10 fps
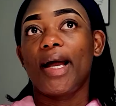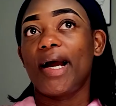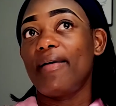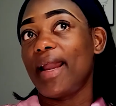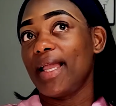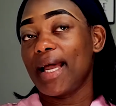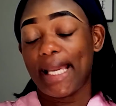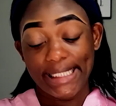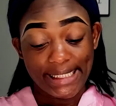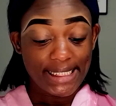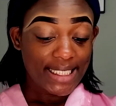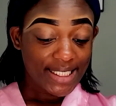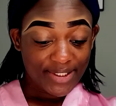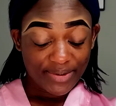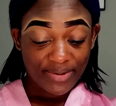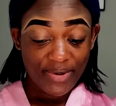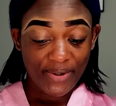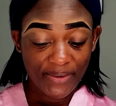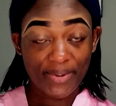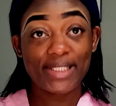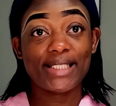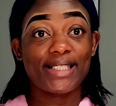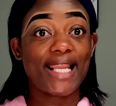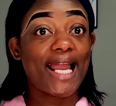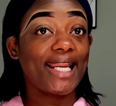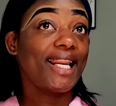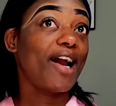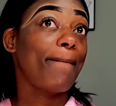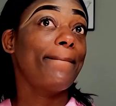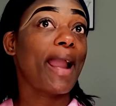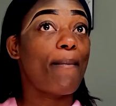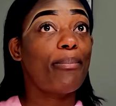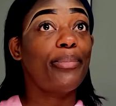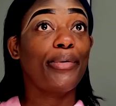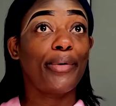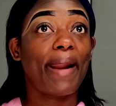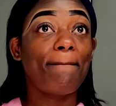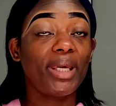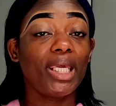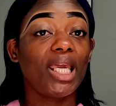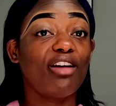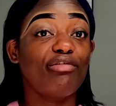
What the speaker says: Alright guys, so we're starting up by prepping